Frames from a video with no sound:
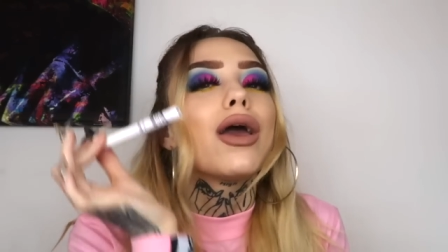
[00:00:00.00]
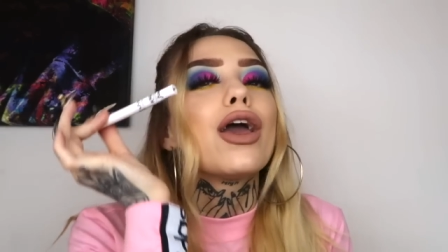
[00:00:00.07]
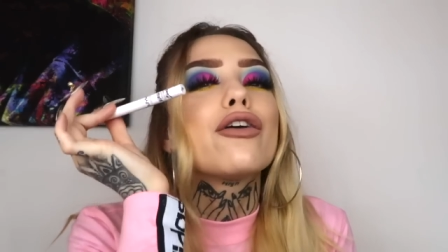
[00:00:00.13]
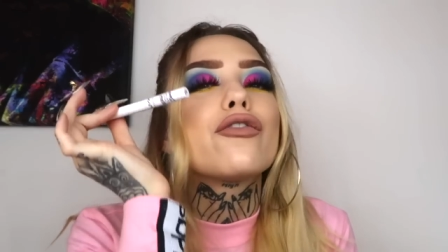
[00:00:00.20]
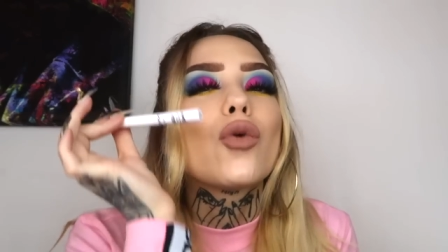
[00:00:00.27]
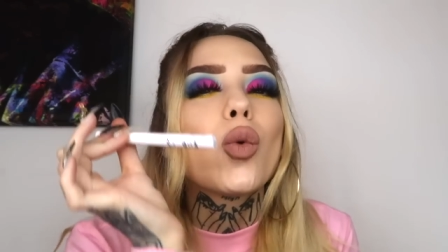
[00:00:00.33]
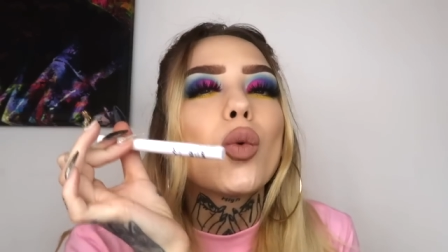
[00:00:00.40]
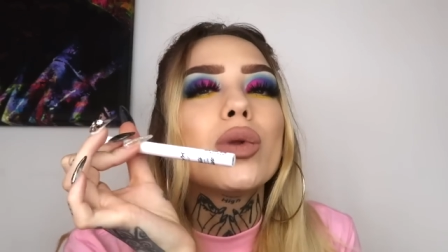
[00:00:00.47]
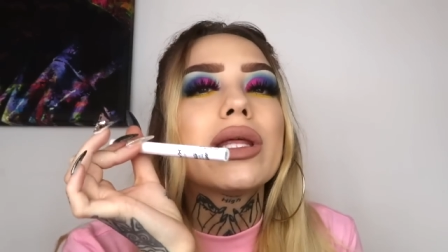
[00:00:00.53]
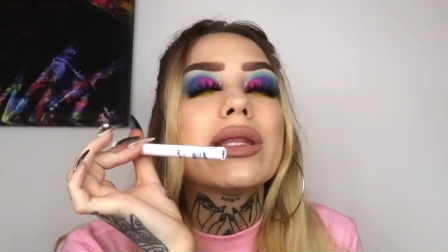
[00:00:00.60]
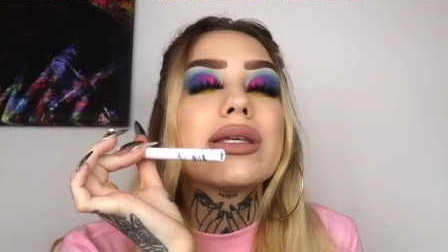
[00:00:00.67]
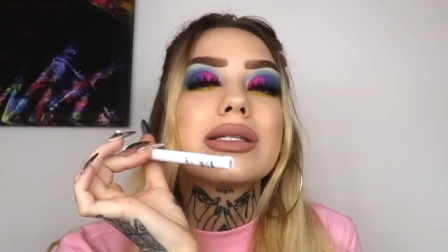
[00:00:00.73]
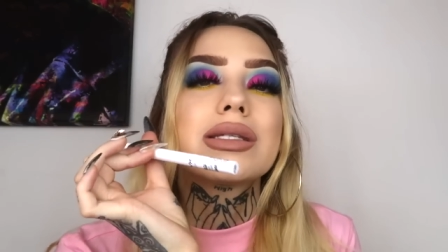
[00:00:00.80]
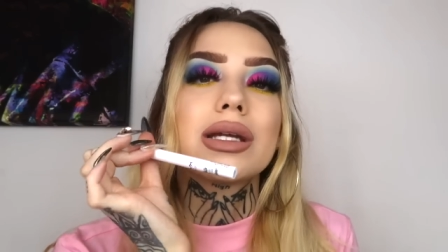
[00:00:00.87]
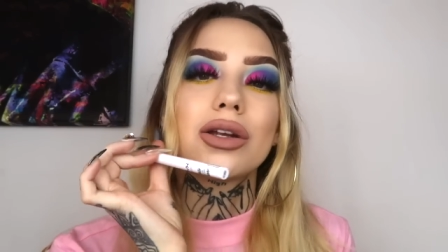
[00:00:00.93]
if only
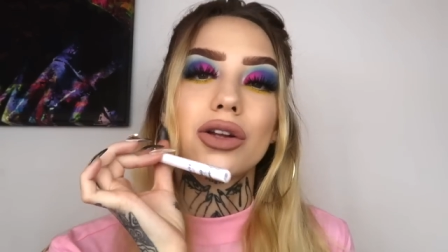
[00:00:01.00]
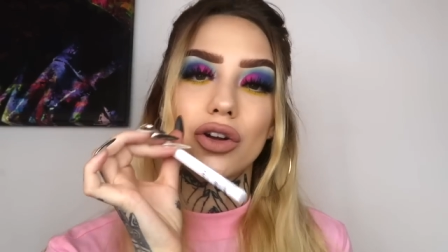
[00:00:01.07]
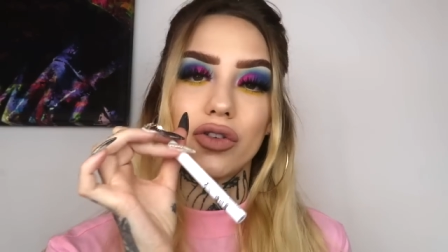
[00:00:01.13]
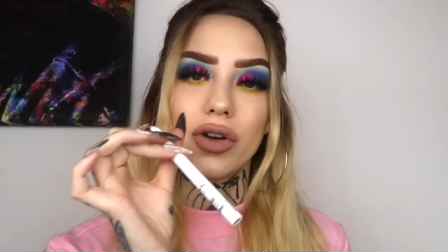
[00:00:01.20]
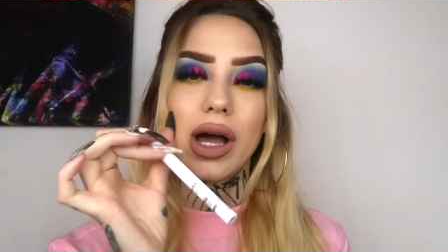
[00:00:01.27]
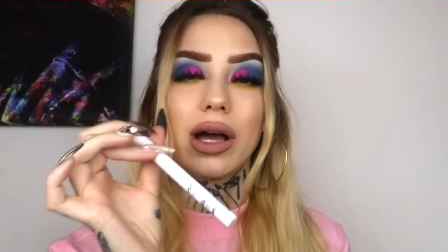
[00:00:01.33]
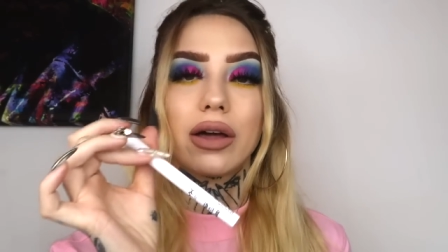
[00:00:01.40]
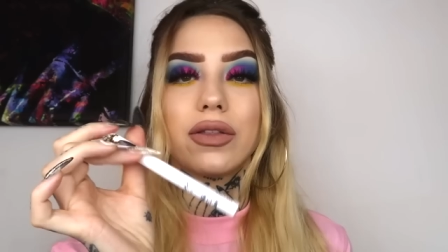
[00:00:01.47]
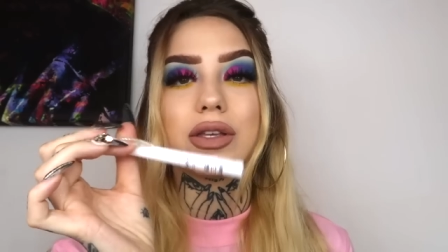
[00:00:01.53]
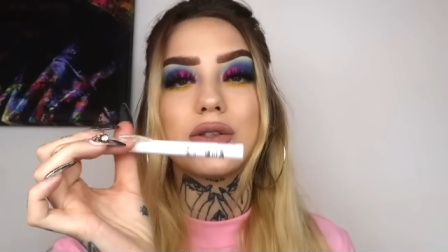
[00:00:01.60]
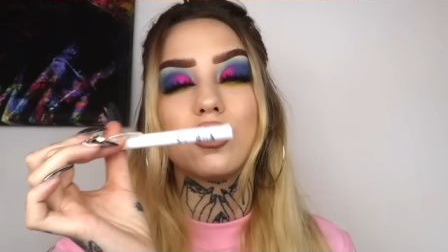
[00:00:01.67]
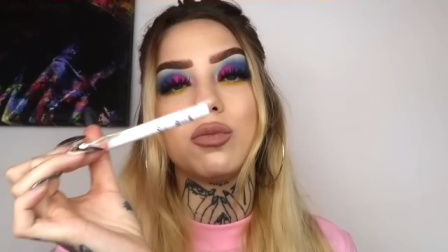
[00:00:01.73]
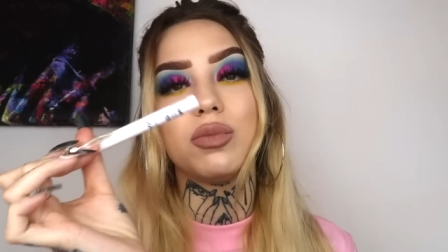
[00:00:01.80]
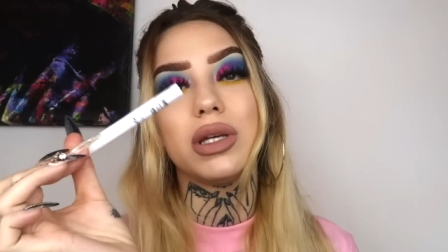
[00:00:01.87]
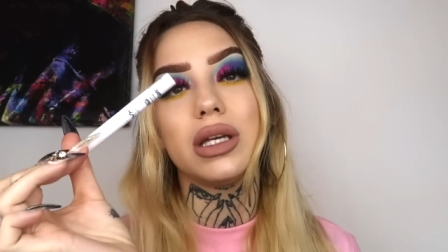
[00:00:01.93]
this didn't crack,
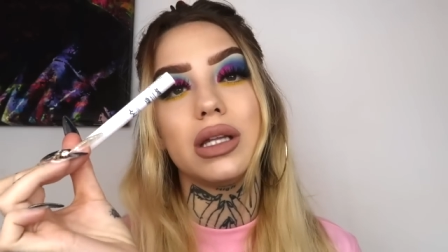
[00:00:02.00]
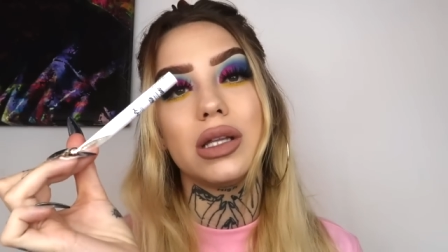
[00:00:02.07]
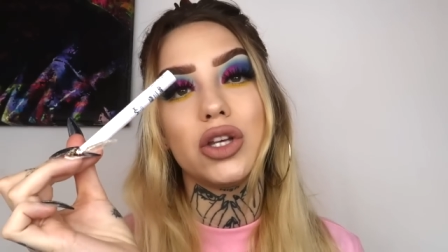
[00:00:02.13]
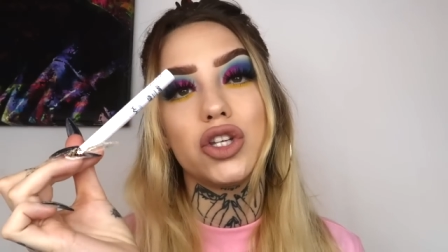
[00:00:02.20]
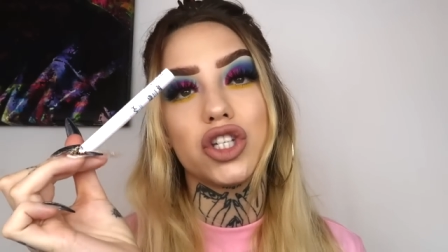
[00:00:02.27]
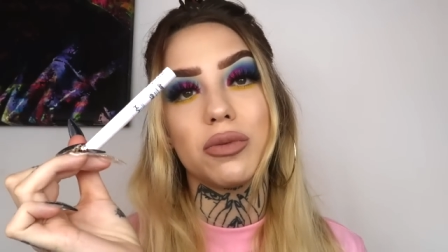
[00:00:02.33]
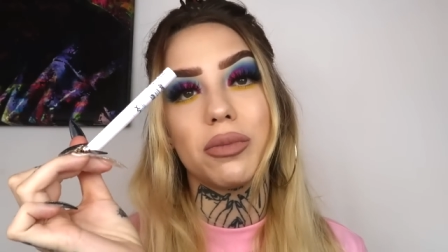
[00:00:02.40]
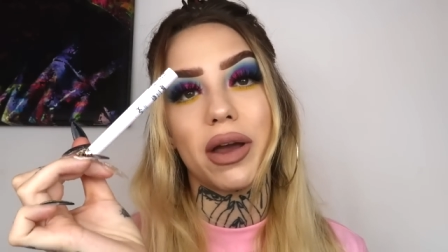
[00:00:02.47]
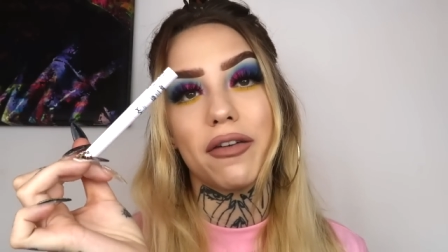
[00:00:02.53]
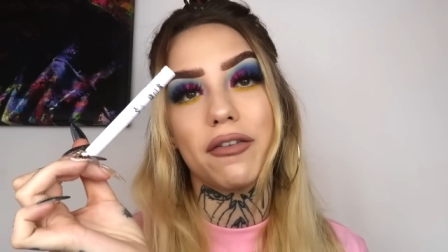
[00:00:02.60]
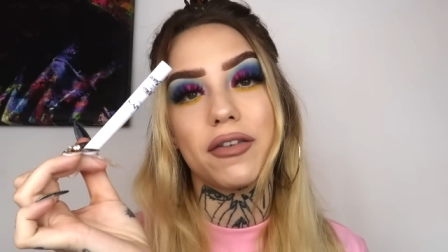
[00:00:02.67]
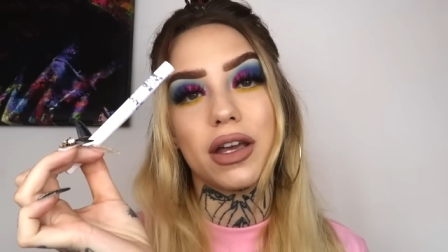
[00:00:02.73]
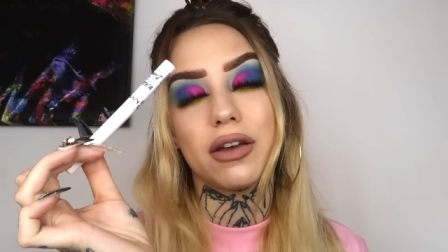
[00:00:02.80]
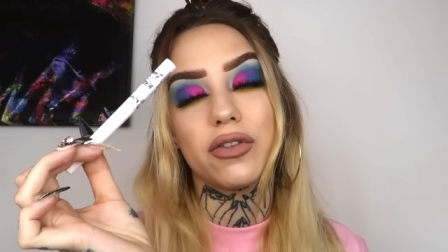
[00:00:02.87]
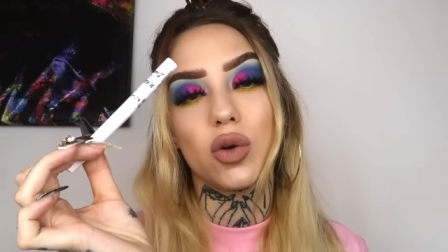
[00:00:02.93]
this would be legit my
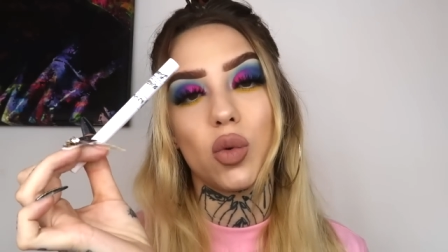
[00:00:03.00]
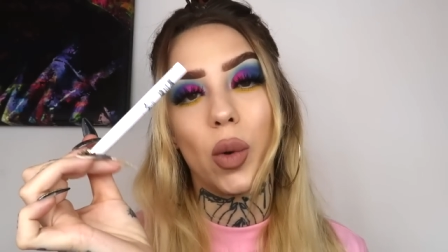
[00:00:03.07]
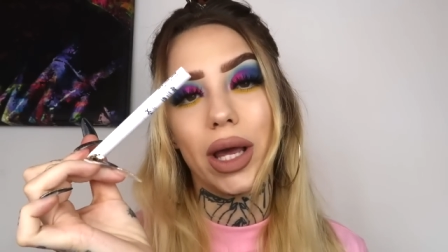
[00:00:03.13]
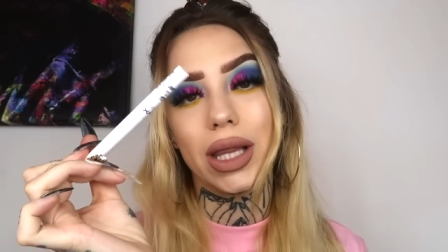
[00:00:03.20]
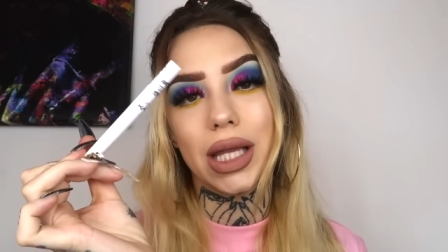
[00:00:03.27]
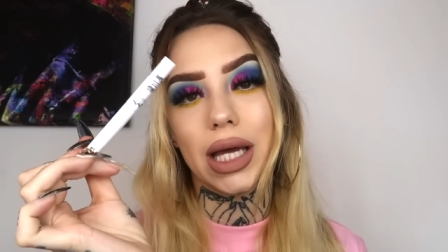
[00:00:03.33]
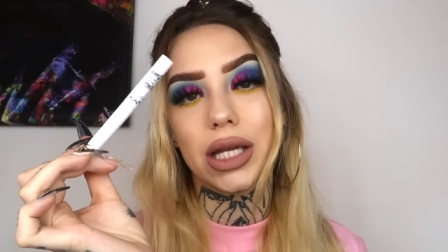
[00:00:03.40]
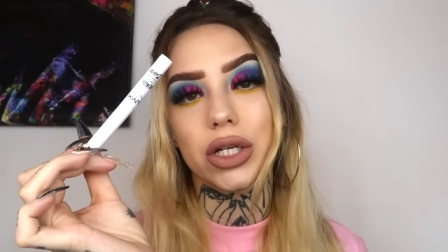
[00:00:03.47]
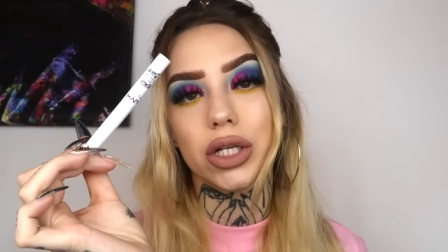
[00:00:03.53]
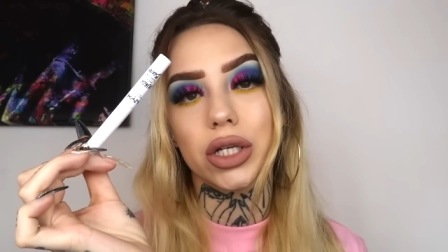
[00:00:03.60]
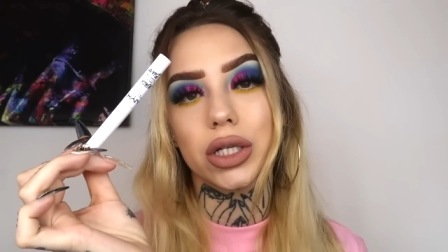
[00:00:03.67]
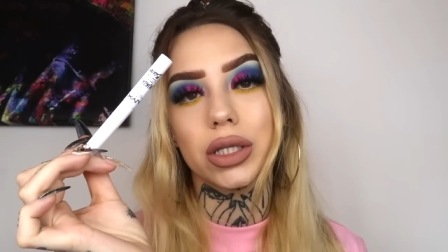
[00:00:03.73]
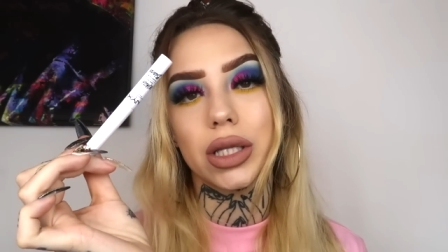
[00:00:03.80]
favourite white liner.